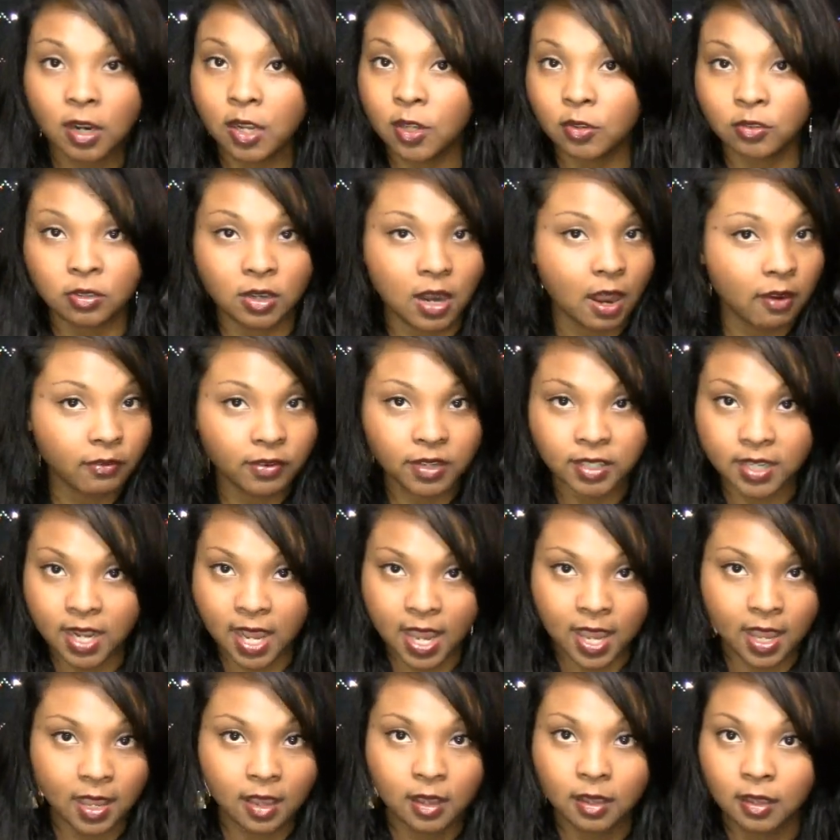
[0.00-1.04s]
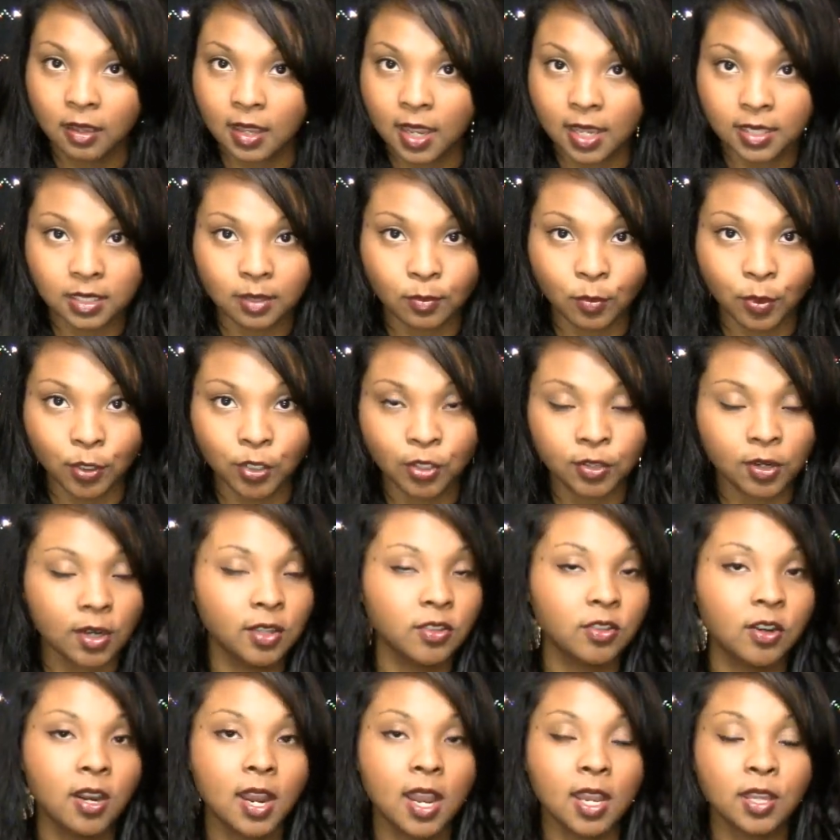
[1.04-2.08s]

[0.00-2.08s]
I use it every day as a moisturizer.